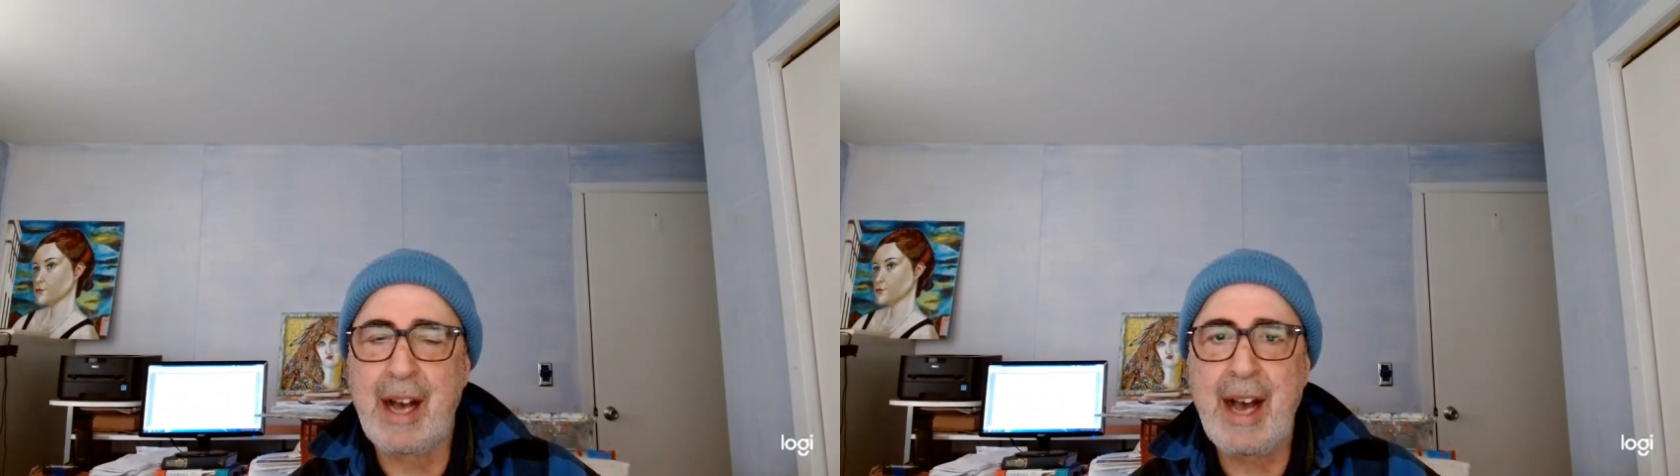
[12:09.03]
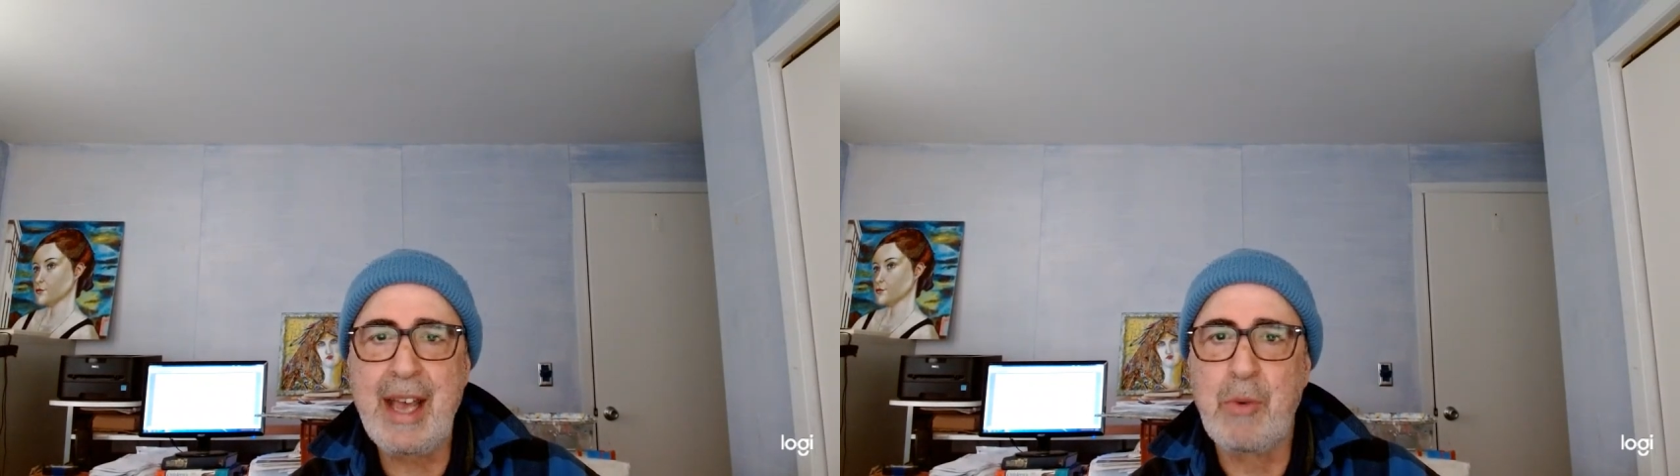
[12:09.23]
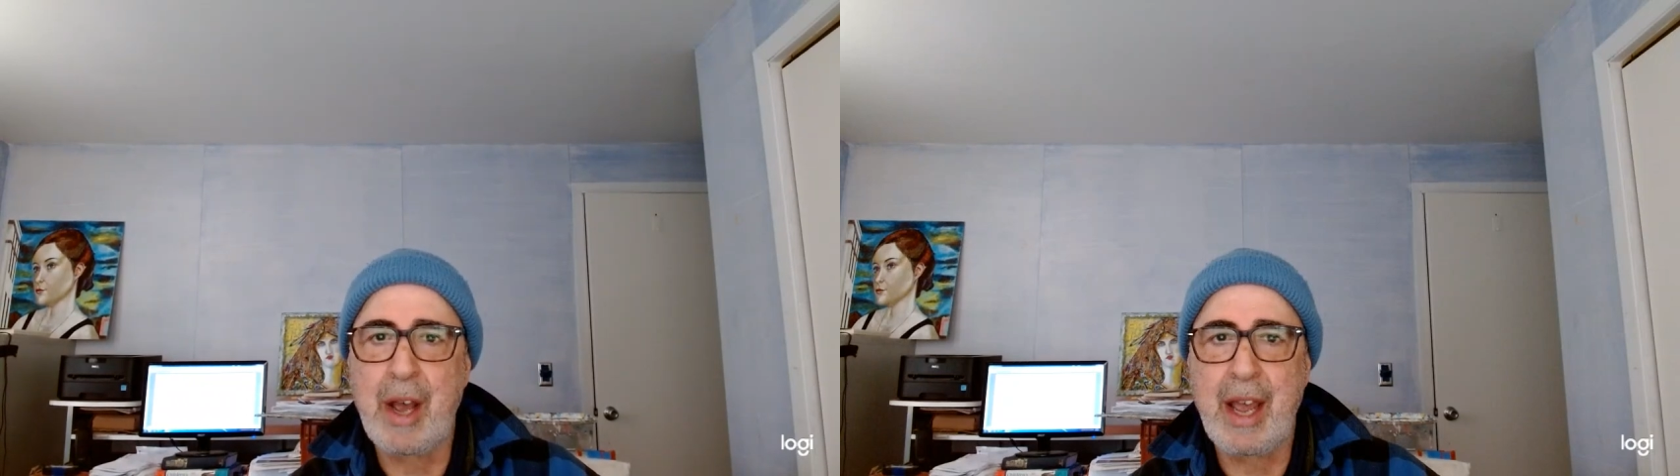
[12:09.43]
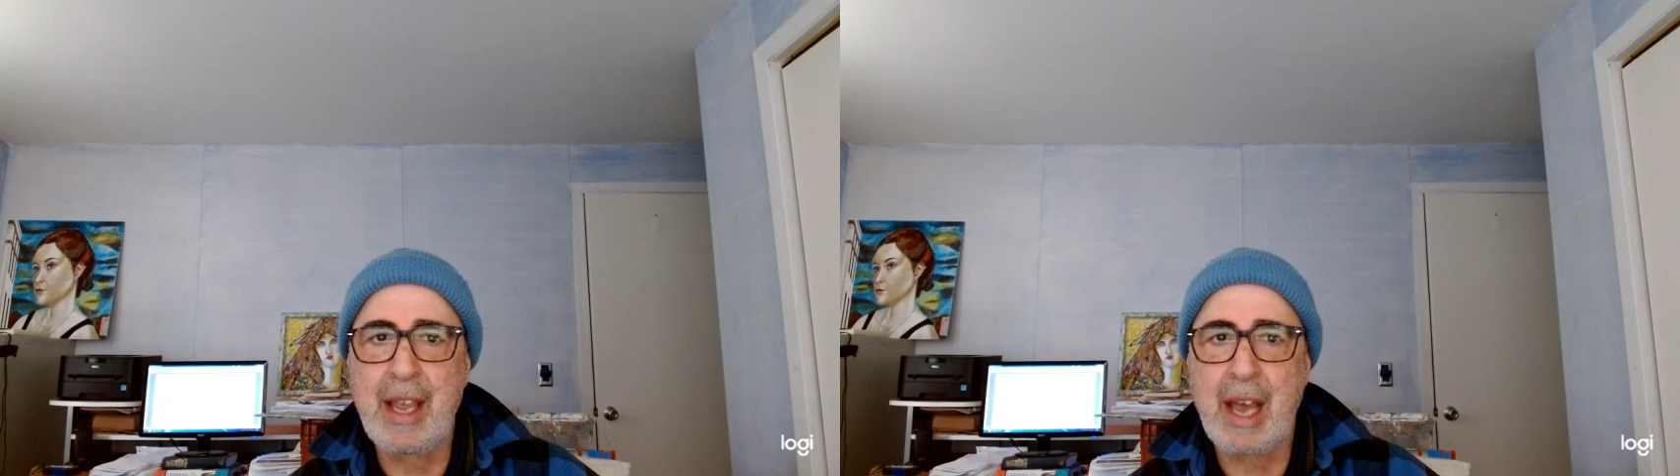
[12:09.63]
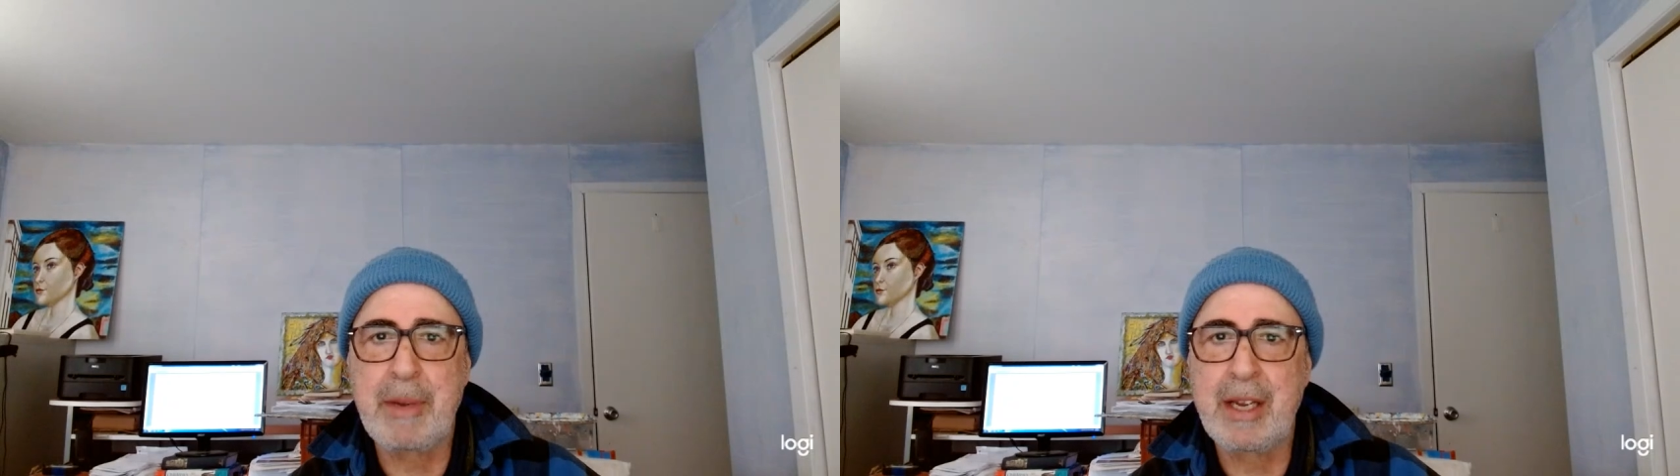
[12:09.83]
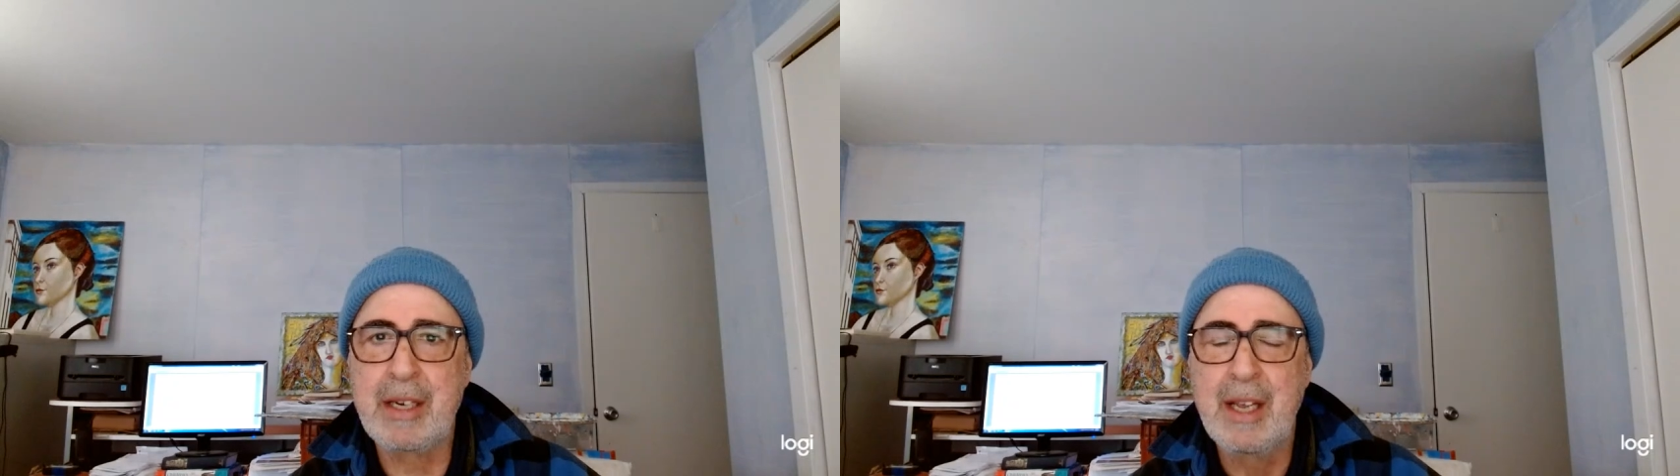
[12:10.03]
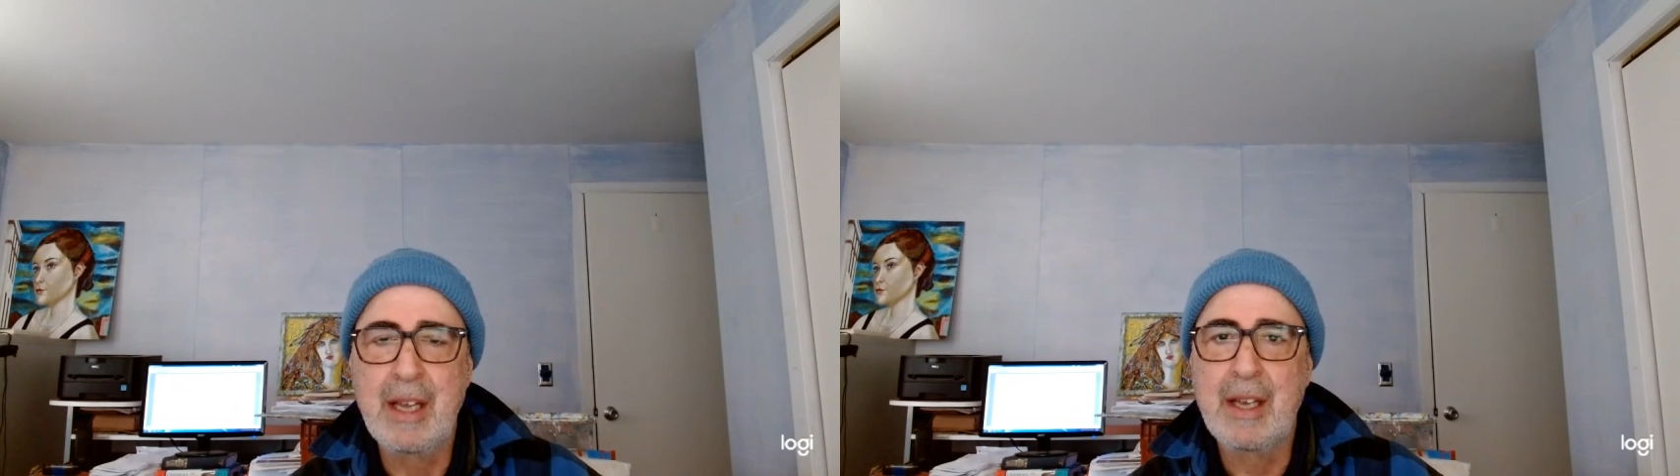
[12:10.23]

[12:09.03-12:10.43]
highway, I mean,